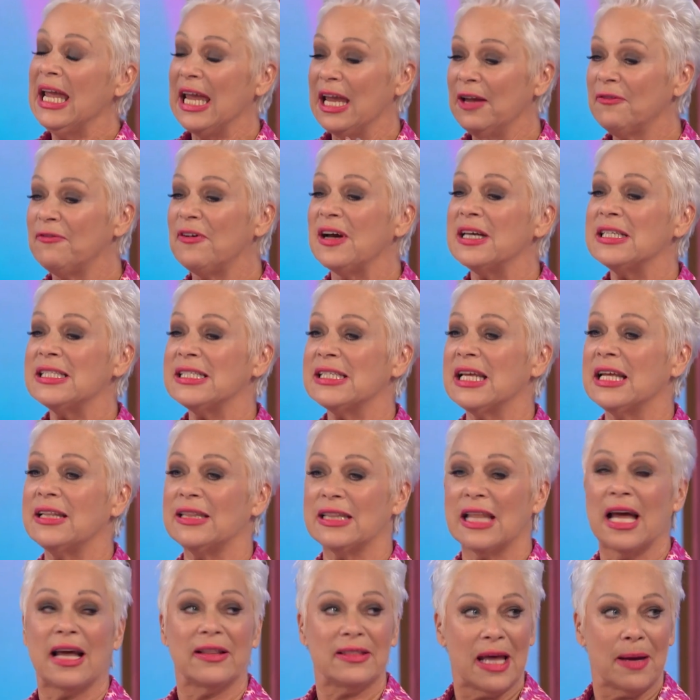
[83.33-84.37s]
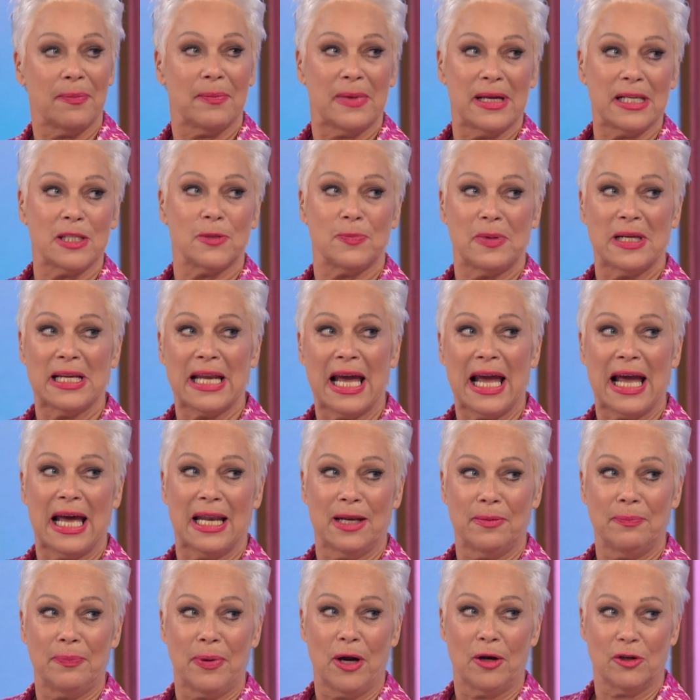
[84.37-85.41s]
If I said that, that makes me like
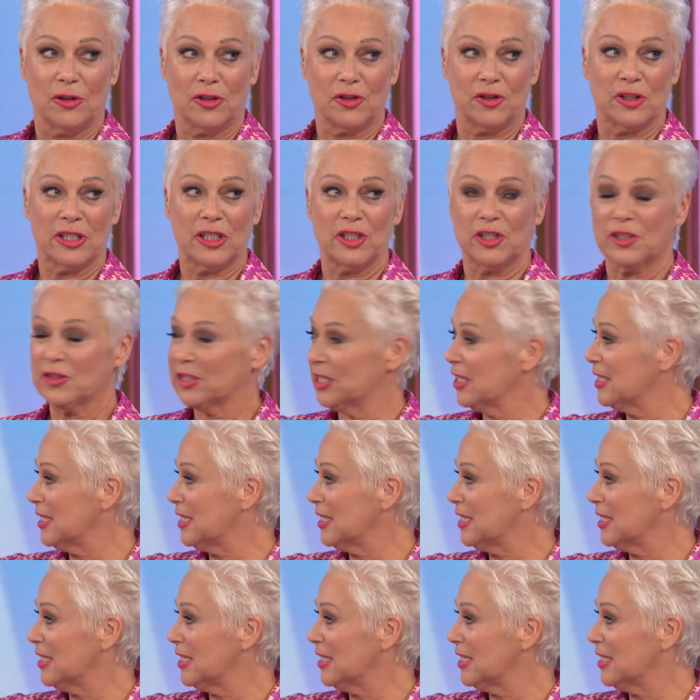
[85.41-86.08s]
Alan Partridge to